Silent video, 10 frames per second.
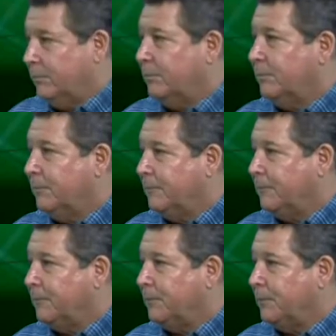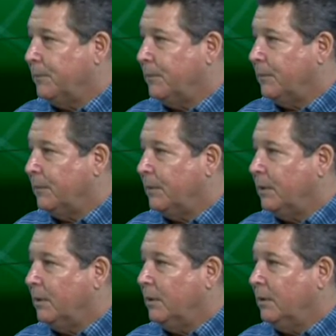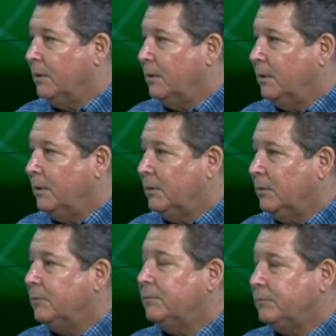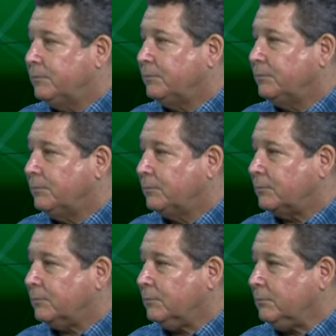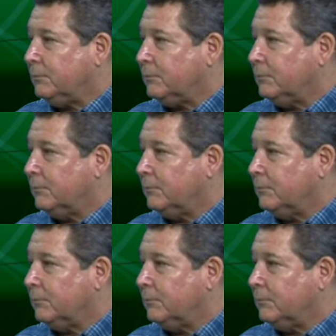[no speech]